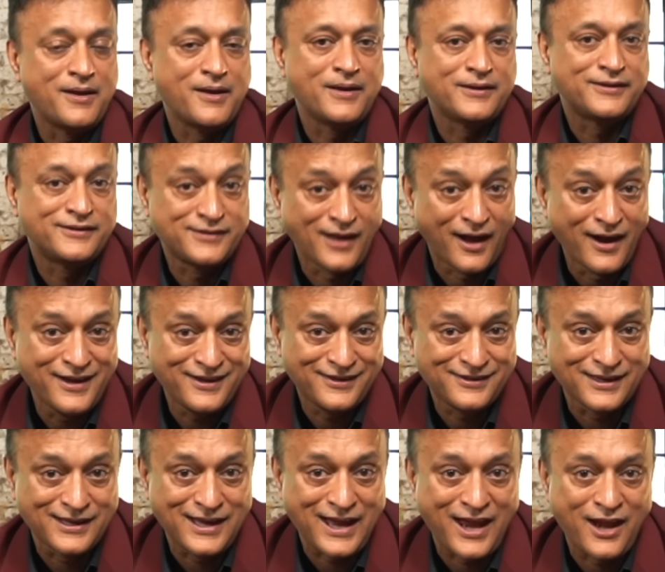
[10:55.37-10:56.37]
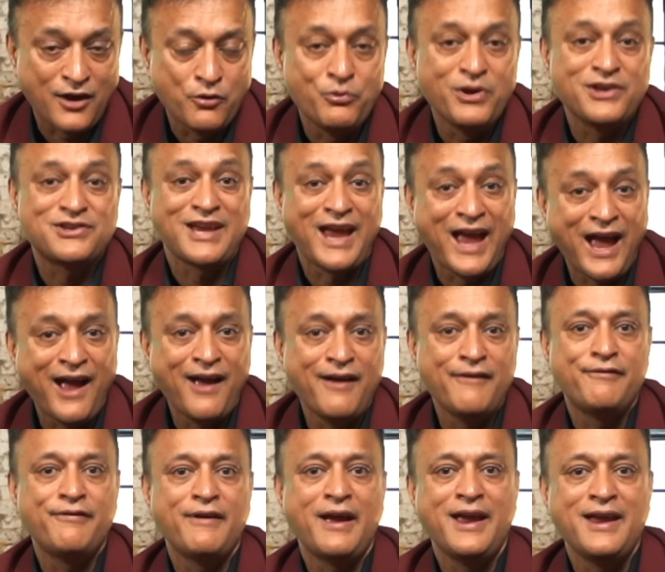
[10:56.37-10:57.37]
sites again which
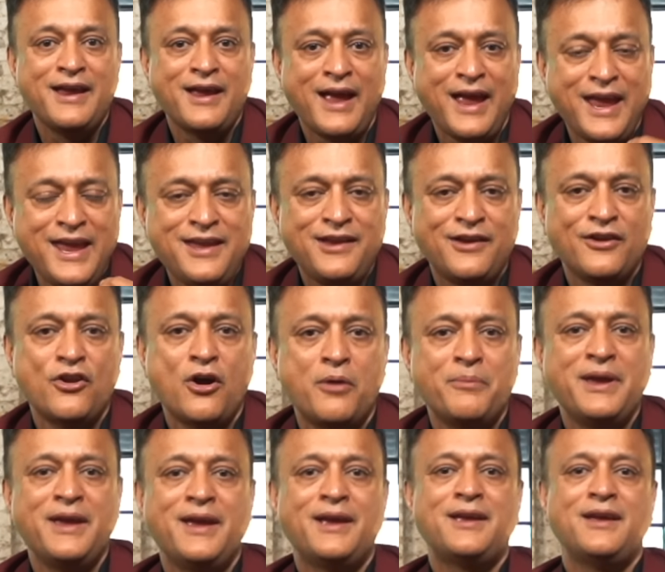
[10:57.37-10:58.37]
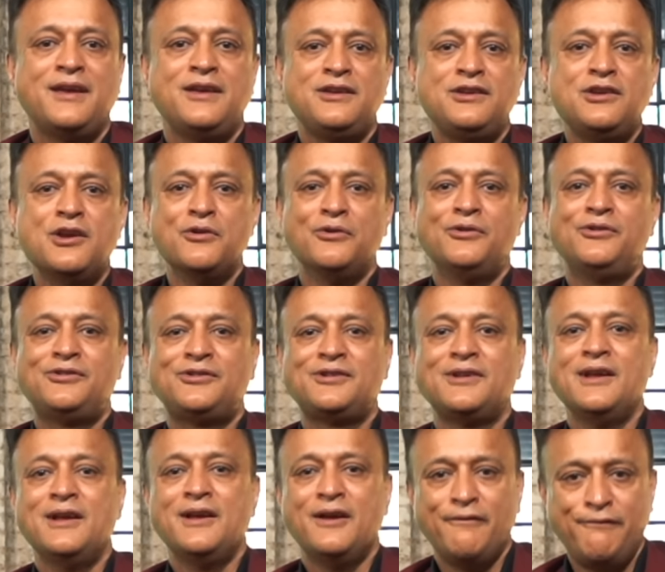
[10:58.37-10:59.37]
have an economic use
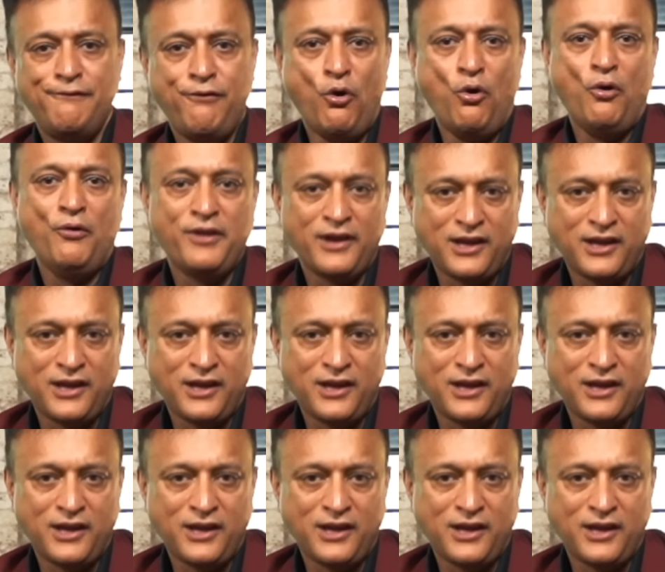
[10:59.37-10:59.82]
for the